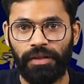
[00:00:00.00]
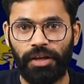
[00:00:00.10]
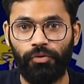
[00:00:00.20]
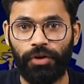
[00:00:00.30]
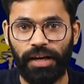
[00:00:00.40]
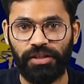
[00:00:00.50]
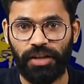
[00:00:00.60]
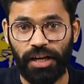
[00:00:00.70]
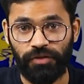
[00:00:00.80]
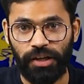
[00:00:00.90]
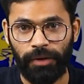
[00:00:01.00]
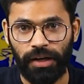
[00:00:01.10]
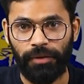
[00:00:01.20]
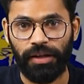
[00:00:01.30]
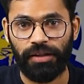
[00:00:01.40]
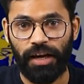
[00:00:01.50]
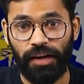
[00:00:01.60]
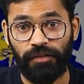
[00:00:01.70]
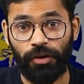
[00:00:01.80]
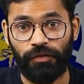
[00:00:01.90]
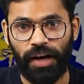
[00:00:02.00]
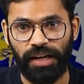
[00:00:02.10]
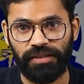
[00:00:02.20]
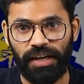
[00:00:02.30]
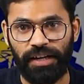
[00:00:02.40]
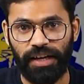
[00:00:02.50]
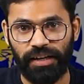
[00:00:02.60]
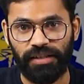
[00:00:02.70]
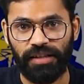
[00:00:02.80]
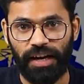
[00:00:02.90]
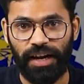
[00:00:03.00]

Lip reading: The UK is gradually becoming the haven of Khalistani terrorists